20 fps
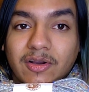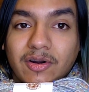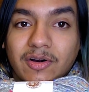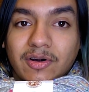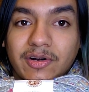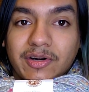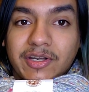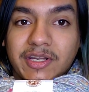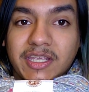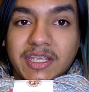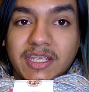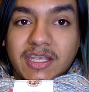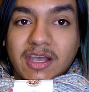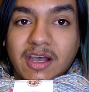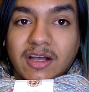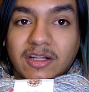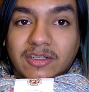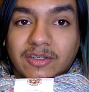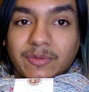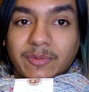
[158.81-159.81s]
Ernie
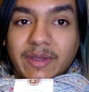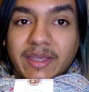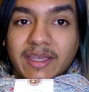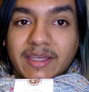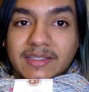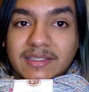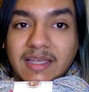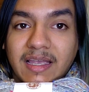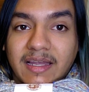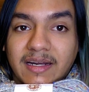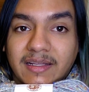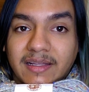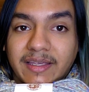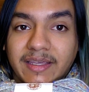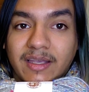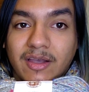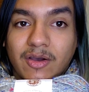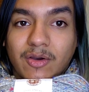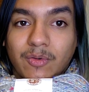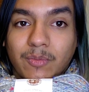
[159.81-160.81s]
colorway as kind of like
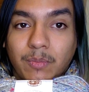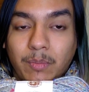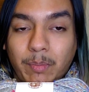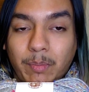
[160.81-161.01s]
a